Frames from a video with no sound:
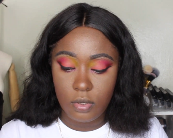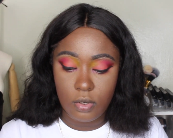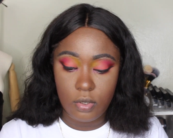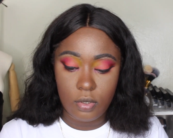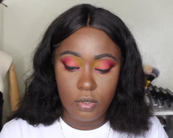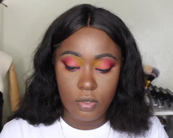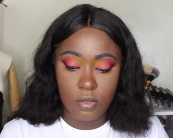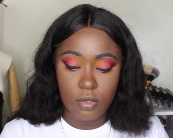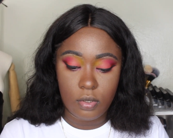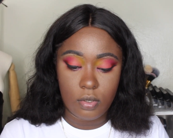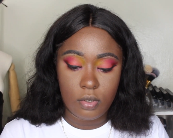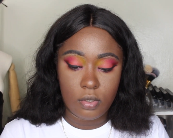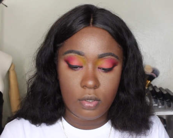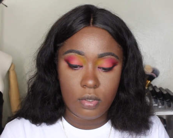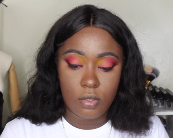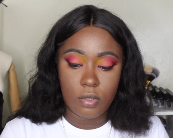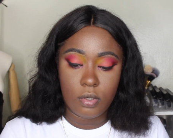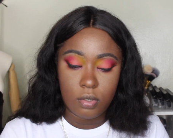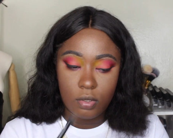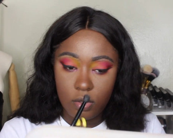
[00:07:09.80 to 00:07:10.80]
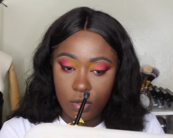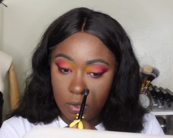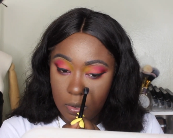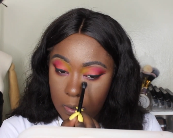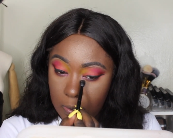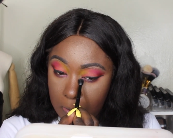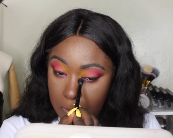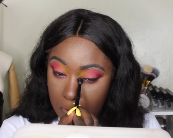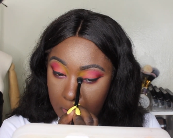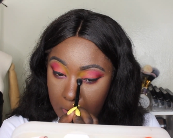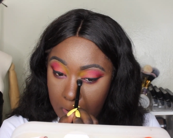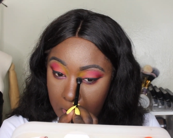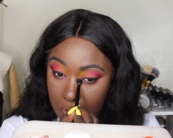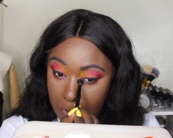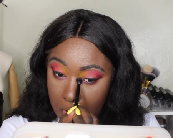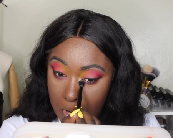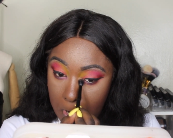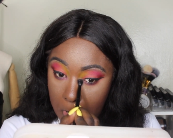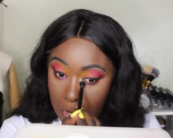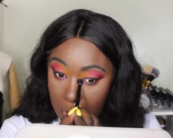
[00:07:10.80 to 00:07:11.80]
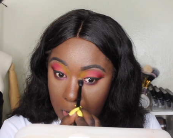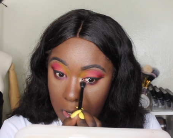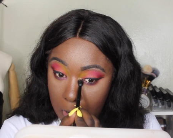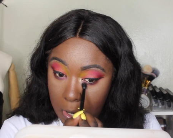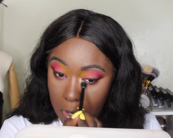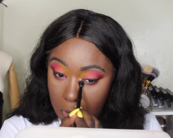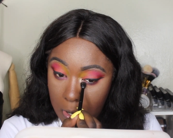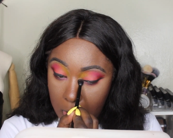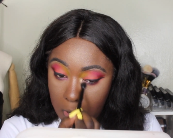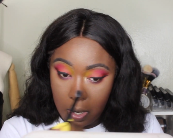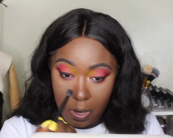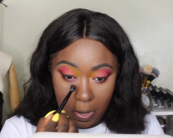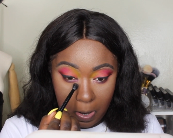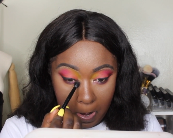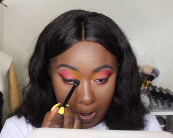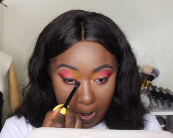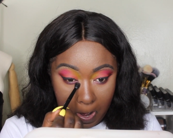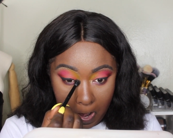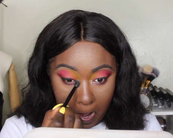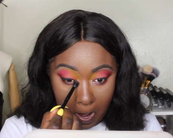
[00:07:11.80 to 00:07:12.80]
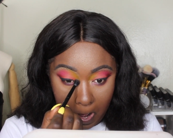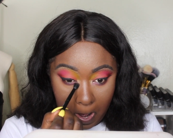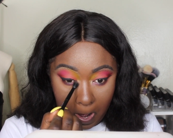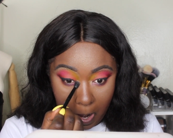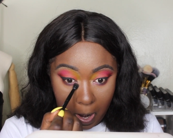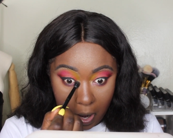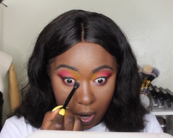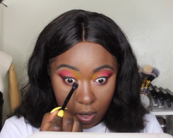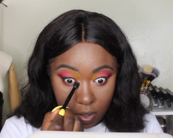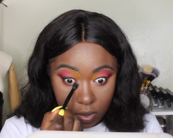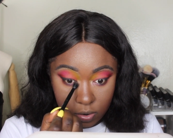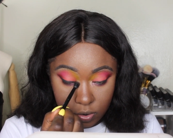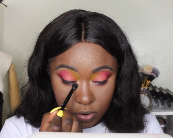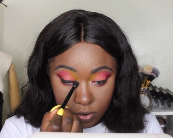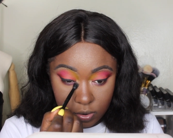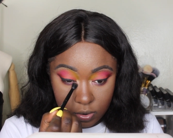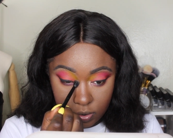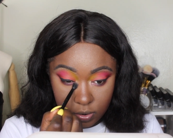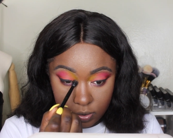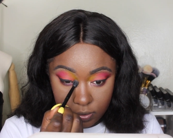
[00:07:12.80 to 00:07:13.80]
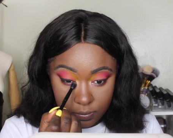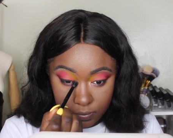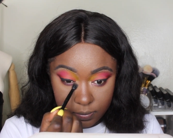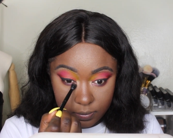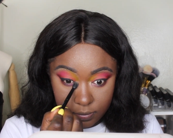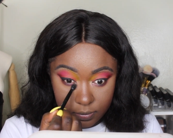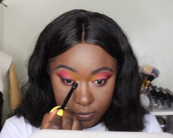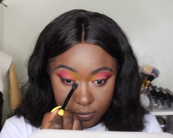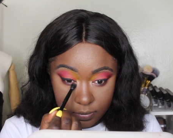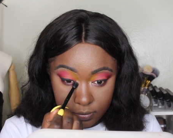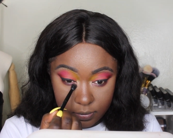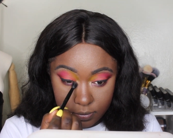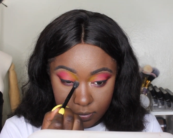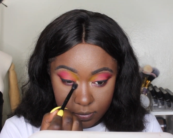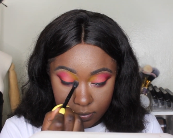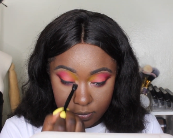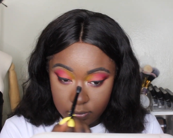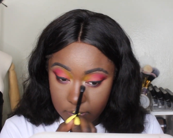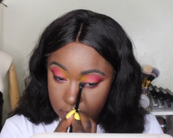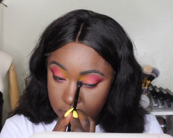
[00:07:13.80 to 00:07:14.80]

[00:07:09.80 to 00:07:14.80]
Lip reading: [no speech]